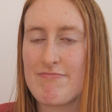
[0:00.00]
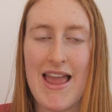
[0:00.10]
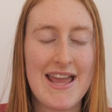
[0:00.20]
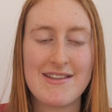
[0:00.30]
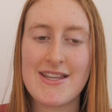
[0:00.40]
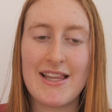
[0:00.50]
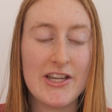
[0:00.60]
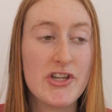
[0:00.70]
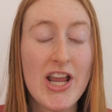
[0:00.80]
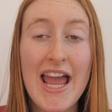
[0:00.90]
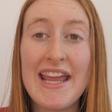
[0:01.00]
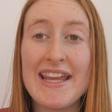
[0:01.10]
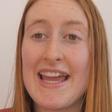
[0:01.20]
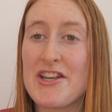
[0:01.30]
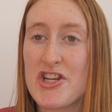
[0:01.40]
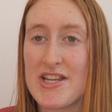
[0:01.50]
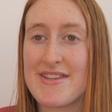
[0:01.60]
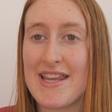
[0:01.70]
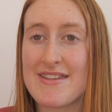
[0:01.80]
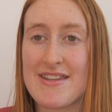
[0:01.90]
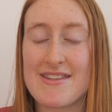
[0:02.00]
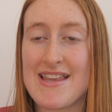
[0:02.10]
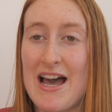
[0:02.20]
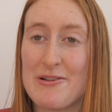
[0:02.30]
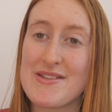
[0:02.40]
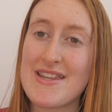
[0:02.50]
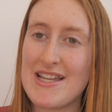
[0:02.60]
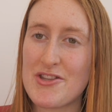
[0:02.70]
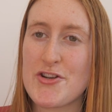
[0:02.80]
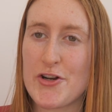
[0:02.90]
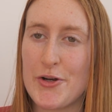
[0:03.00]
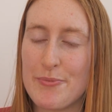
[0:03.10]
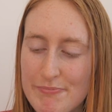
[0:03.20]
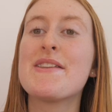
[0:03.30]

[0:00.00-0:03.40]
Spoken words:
As cliche and cheesy as it sounds, it's true.